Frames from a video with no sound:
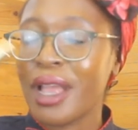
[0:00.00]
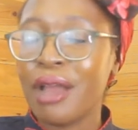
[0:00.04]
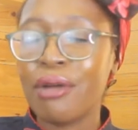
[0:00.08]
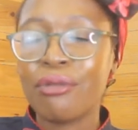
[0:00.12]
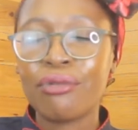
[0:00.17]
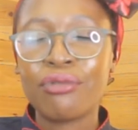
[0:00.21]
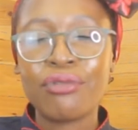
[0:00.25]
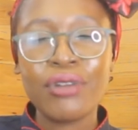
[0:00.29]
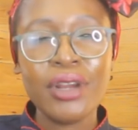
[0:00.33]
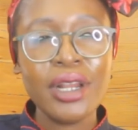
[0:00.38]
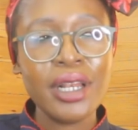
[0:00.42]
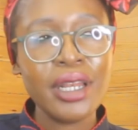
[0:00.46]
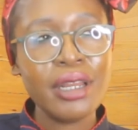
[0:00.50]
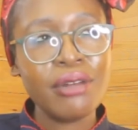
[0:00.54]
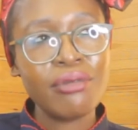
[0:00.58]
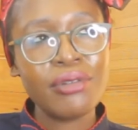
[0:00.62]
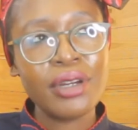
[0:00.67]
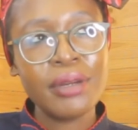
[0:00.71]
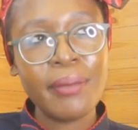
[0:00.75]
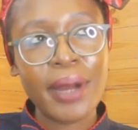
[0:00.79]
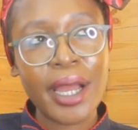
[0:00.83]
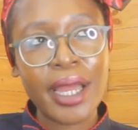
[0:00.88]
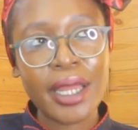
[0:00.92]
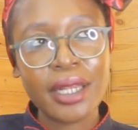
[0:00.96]
Really
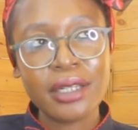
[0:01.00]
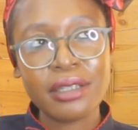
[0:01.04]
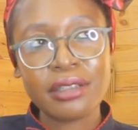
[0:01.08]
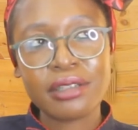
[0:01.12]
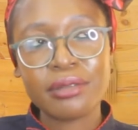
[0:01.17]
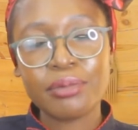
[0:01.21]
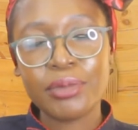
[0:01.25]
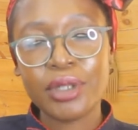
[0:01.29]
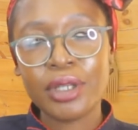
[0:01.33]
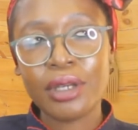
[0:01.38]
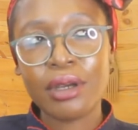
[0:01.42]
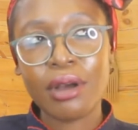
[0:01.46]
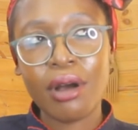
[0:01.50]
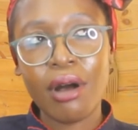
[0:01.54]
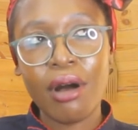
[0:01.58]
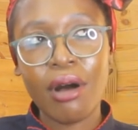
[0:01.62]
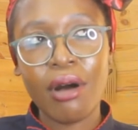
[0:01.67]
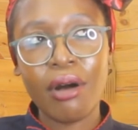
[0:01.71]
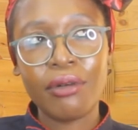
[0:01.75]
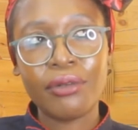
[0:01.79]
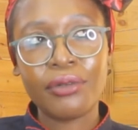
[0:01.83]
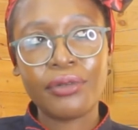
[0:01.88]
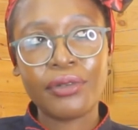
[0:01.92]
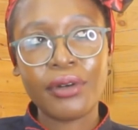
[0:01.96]
reminds me
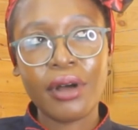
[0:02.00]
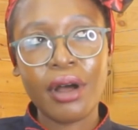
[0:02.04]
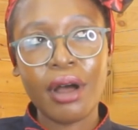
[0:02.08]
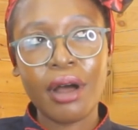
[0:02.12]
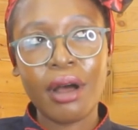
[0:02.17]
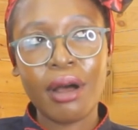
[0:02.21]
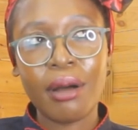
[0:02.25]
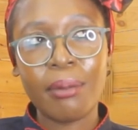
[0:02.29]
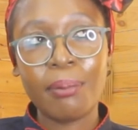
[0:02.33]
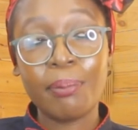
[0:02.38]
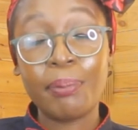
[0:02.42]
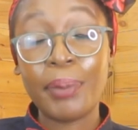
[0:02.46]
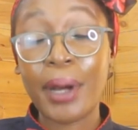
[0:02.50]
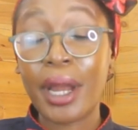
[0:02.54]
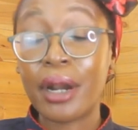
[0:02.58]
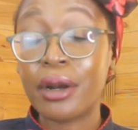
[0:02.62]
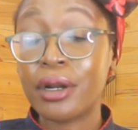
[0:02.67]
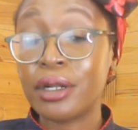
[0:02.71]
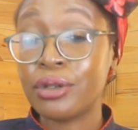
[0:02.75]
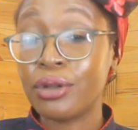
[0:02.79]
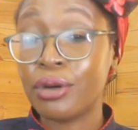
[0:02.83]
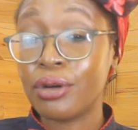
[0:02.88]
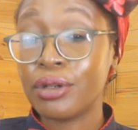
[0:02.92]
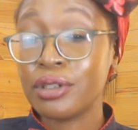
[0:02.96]
of
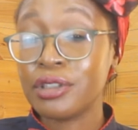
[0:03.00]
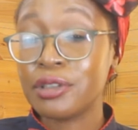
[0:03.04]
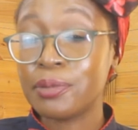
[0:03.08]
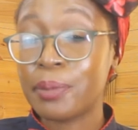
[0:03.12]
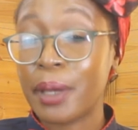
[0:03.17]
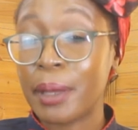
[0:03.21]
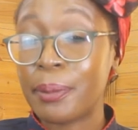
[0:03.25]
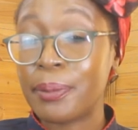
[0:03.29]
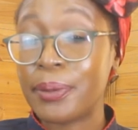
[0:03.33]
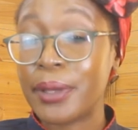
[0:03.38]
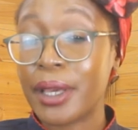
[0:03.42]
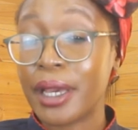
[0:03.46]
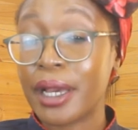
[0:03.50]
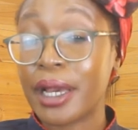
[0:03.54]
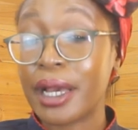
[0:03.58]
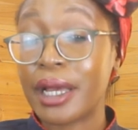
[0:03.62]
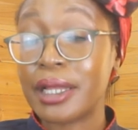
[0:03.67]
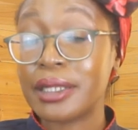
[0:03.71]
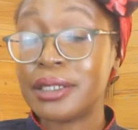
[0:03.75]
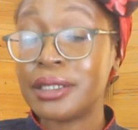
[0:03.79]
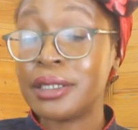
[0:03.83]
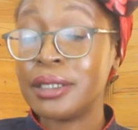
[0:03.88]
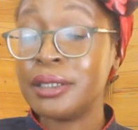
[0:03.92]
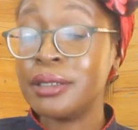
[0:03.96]
Paradox by Pierre
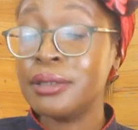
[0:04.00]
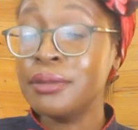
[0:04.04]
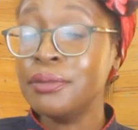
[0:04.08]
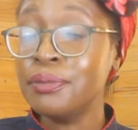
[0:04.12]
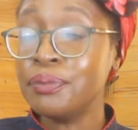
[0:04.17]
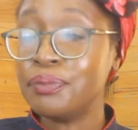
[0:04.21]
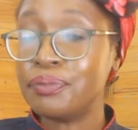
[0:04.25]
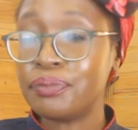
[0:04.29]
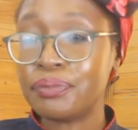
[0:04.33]
Cardin.